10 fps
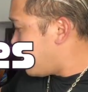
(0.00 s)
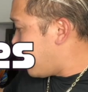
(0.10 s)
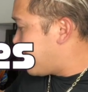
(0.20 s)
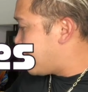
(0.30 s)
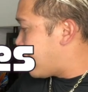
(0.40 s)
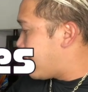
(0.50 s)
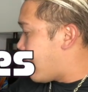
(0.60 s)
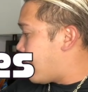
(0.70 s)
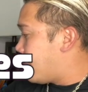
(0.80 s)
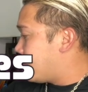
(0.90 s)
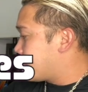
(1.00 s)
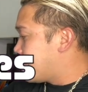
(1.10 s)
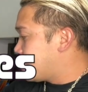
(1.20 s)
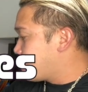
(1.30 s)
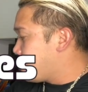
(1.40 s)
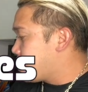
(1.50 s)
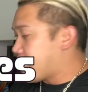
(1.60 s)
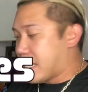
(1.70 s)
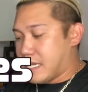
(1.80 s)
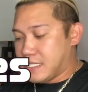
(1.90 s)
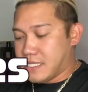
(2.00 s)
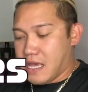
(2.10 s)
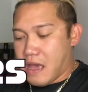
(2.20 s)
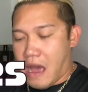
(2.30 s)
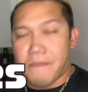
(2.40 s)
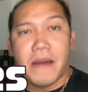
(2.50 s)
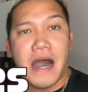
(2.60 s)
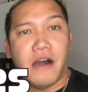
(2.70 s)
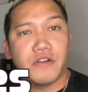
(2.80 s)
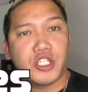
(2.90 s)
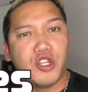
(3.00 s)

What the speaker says: then this one is about